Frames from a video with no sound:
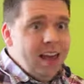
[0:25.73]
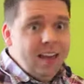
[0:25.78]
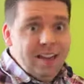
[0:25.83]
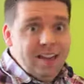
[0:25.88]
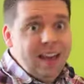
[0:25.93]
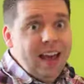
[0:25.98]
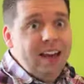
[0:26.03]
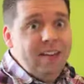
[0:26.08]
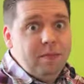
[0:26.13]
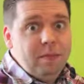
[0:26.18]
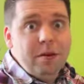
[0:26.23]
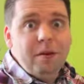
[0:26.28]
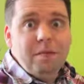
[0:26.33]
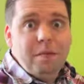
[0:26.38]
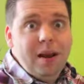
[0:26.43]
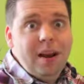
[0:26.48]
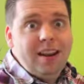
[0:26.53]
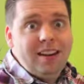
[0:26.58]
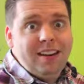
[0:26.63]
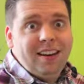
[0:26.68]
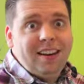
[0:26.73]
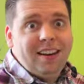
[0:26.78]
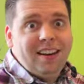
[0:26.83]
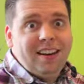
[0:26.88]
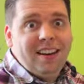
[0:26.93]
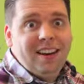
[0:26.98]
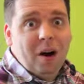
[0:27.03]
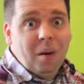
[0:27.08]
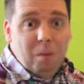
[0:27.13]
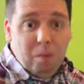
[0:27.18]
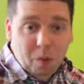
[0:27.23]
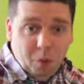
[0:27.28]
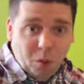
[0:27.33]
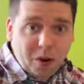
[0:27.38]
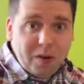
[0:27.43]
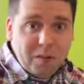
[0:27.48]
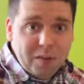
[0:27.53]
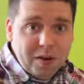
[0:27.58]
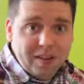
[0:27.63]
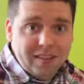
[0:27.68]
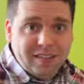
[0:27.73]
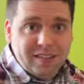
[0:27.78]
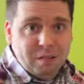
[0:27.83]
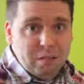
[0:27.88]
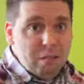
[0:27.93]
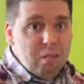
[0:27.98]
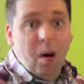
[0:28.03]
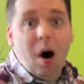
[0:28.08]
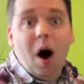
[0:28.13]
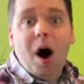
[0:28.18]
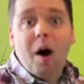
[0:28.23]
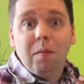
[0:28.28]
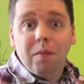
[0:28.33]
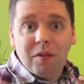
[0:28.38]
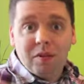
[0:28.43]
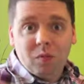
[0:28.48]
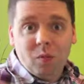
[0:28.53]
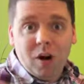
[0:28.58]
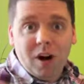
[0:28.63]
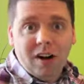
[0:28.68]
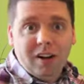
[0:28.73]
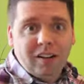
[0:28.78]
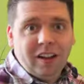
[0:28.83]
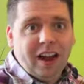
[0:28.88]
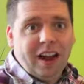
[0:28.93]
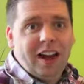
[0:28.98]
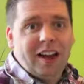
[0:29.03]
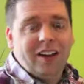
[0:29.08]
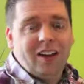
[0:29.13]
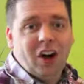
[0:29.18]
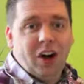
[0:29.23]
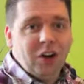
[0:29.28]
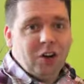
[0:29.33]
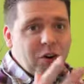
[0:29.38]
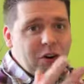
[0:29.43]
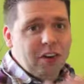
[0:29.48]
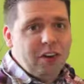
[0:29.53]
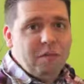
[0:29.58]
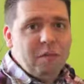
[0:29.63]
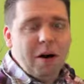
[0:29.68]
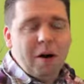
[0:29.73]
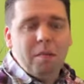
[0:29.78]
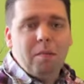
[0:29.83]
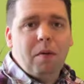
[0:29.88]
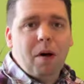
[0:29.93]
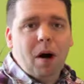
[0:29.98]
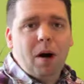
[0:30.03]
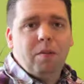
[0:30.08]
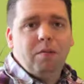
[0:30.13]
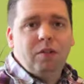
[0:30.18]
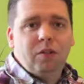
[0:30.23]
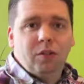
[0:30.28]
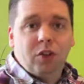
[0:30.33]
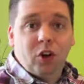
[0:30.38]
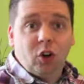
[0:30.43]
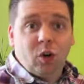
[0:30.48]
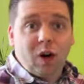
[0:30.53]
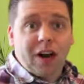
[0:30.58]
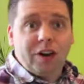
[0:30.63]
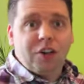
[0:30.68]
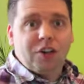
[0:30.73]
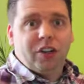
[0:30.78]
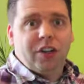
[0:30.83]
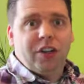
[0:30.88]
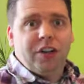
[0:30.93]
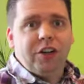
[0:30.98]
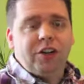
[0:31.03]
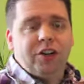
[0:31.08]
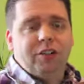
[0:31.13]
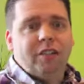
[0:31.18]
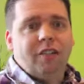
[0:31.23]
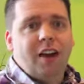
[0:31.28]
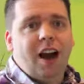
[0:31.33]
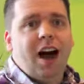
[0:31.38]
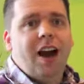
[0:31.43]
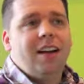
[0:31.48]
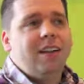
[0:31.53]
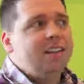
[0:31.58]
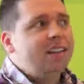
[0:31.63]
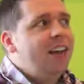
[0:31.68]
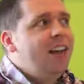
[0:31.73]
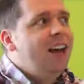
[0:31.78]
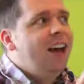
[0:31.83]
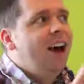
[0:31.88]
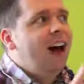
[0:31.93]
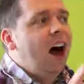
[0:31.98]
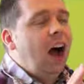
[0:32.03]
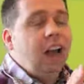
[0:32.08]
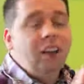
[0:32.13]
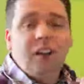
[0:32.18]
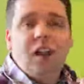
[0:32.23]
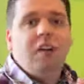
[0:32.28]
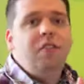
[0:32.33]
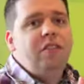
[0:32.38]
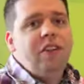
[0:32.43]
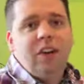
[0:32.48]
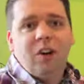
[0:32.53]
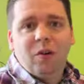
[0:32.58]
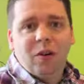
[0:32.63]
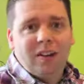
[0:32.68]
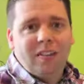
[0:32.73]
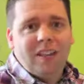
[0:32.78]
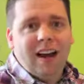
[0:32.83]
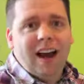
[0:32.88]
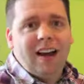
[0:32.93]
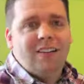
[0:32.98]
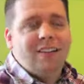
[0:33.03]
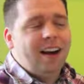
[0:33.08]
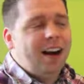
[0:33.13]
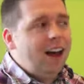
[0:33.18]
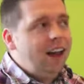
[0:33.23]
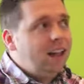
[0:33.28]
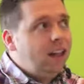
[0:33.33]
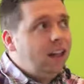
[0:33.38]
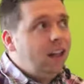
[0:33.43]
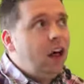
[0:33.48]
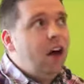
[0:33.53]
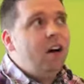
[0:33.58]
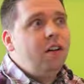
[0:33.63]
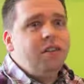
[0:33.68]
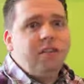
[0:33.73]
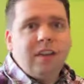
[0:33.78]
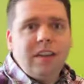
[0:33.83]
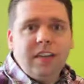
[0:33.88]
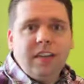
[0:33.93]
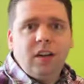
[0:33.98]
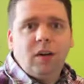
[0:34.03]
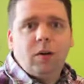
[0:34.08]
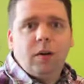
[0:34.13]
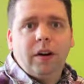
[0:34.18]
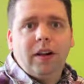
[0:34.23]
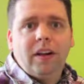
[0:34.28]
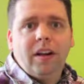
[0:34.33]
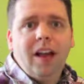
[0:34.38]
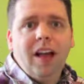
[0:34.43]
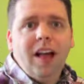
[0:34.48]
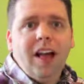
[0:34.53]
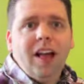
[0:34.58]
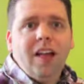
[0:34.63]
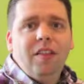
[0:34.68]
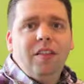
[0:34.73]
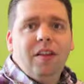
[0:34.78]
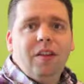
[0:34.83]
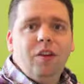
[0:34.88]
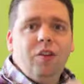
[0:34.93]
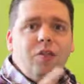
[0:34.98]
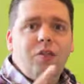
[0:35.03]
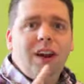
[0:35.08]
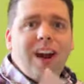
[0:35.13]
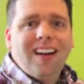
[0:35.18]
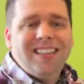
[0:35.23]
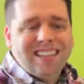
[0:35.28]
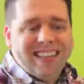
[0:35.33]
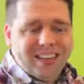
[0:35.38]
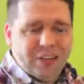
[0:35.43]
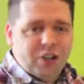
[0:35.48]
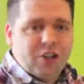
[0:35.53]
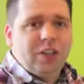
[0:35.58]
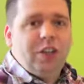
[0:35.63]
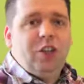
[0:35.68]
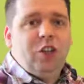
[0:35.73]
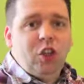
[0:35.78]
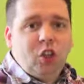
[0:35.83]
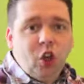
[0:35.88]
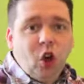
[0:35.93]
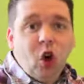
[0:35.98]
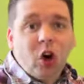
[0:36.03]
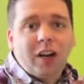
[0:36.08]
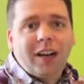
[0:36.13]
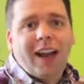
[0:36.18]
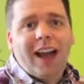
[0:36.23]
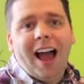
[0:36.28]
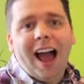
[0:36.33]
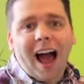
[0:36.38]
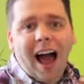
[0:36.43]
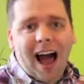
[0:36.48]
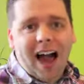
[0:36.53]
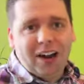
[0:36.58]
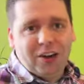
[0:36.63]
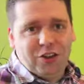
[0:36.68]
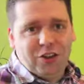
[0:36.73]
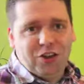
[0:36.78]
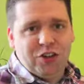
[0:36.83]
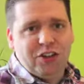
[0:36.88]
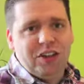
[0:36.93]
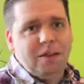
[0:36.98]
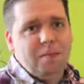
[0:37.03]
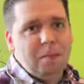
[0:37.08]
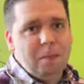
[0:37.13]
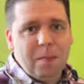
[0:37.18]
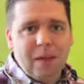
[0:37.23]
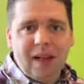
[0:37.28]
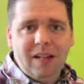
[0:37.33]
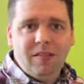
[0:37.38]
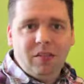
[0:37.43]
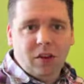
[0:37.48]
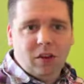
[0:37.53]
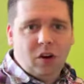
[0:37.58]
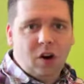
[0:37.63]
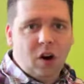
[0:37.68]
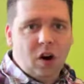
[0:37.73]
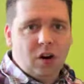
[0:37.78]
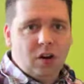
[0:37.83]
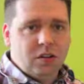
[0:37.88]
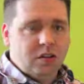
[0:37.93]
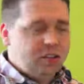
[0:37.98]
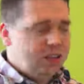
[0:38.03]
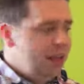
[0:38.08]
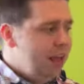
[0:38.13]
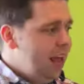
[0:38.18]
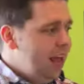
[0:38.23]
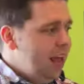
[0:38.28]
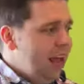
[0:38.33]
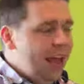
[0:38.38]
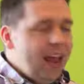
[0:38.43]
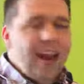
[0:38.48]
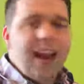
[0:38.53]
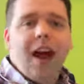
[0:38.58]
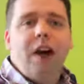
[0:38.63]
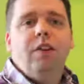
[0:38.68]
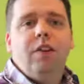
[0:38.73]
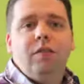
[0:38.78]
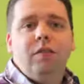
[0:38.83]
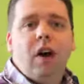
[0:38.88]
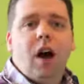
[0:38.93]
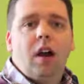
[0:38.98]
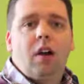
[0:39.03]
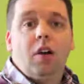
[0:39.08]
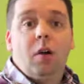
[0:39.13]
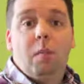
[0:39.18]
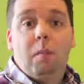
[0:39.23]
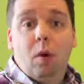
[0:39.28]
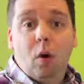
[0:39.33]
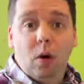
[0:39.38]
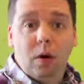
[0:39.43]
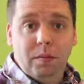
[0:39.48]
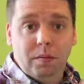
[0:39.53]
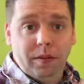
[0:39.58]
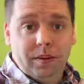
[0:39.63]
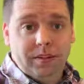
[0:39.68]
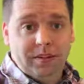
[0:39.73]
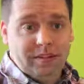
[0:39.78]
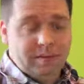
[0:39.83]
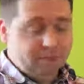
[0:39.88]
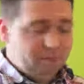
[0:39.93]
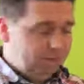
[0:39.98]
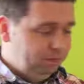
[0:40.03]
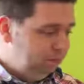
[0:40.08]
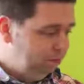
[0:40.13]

They've been making appointments. Bob as well, got your email, Bob, so congratulations. Guys, I love hearing that. I love hearing that you guys actually took action, made the calls, and now you've got an appointment.